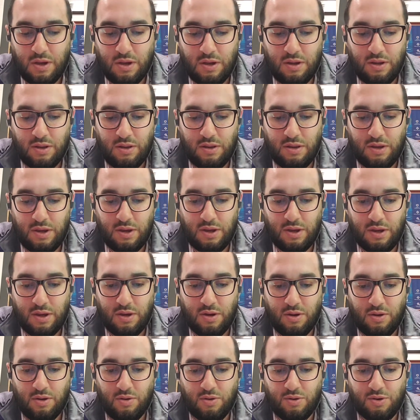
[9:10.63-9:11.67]
the
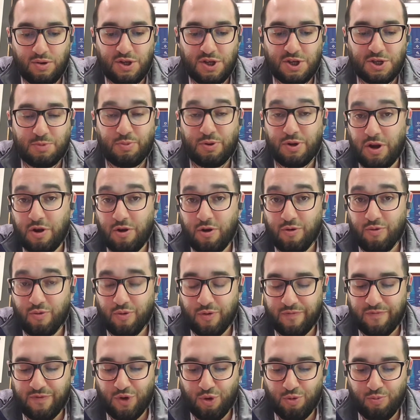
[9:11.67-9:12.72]
disciplinary
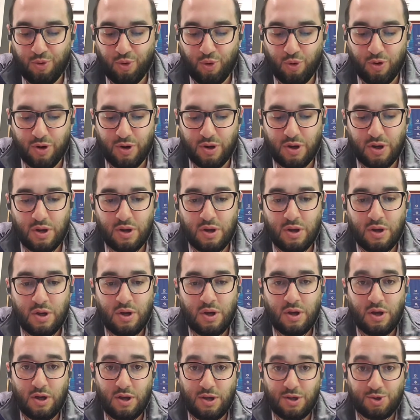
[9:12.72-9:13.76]
review board
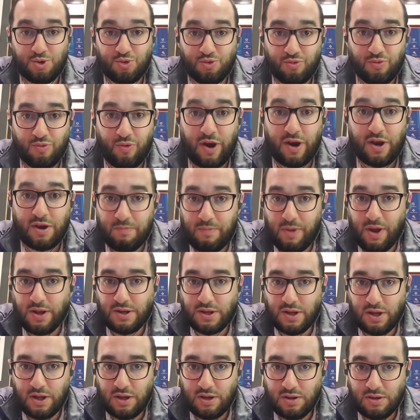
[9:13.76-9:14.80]
is
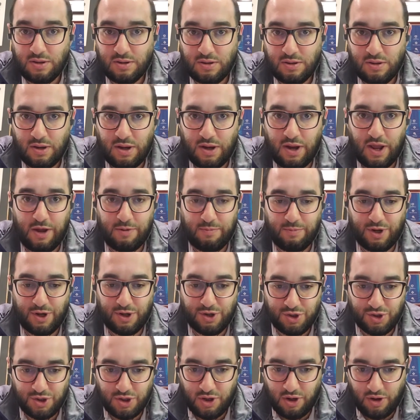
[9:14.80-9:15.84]
recommending an
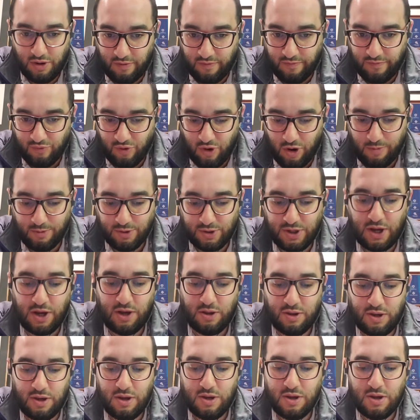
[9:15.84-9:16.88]
admonition of Robert
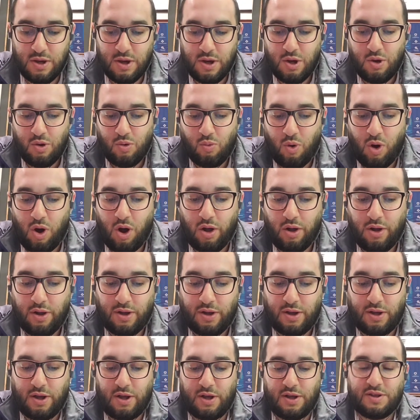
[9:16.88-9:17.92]
Telly while
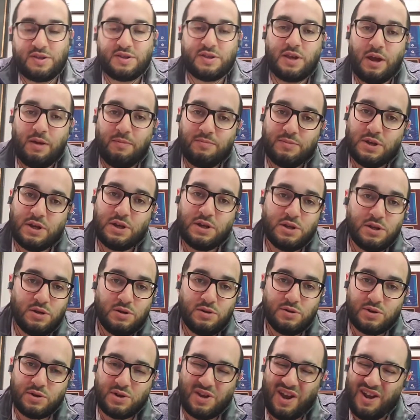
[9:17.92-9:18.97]
attempting to
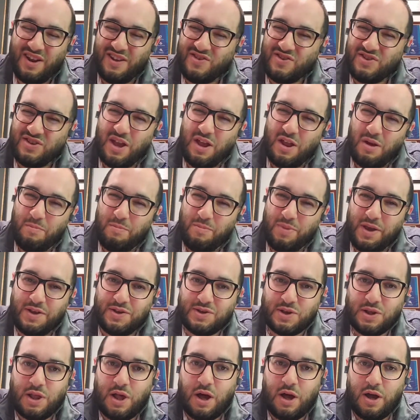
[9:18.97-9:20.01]
kind of set a
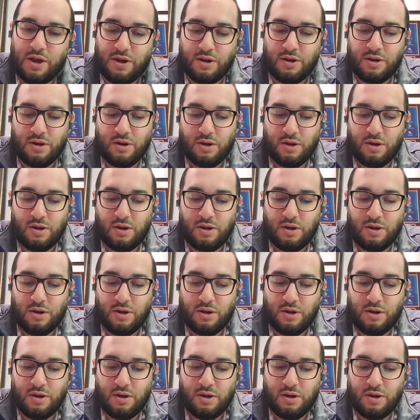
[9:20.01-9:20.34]
baseline